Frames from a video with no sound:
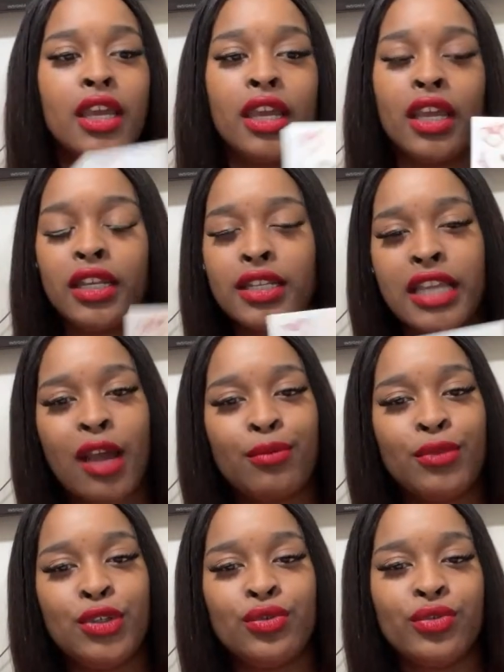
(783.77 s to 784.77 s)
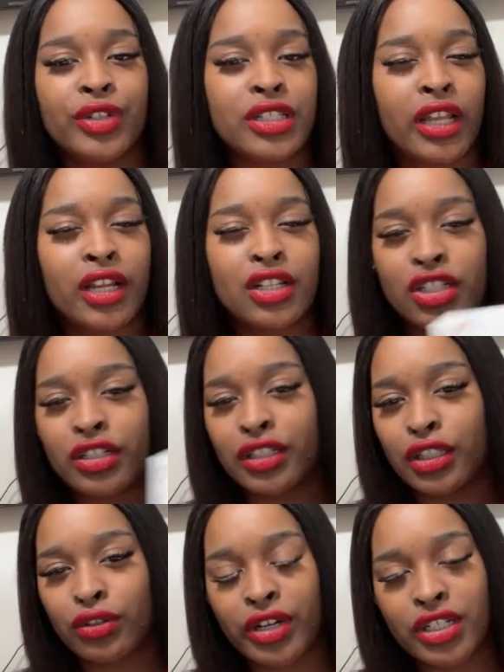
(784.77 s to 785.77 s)
anytime you reach like a certain
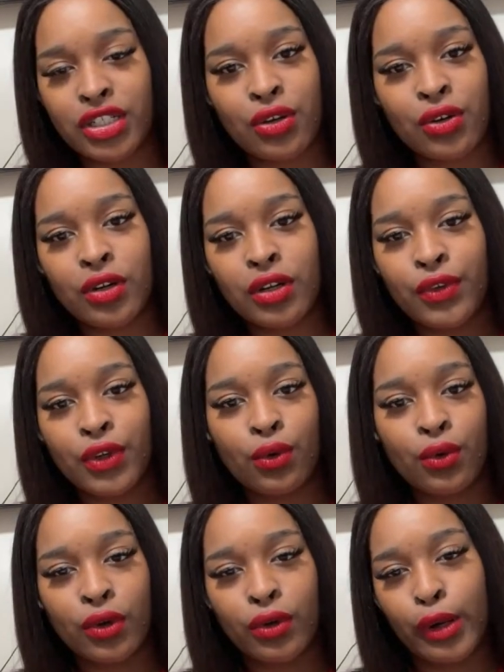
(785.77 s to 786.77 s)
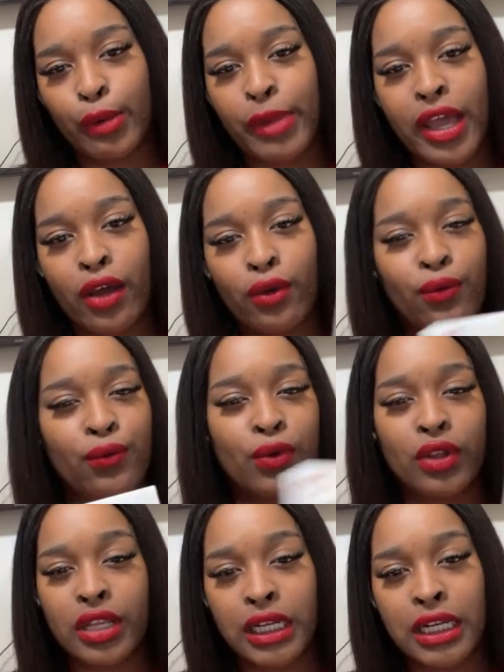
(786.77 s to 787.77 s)
threshold of your order amount for
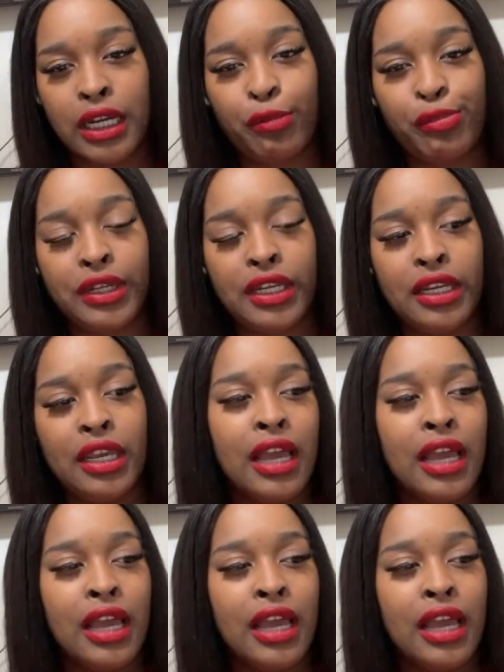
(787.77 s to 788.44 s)
their company.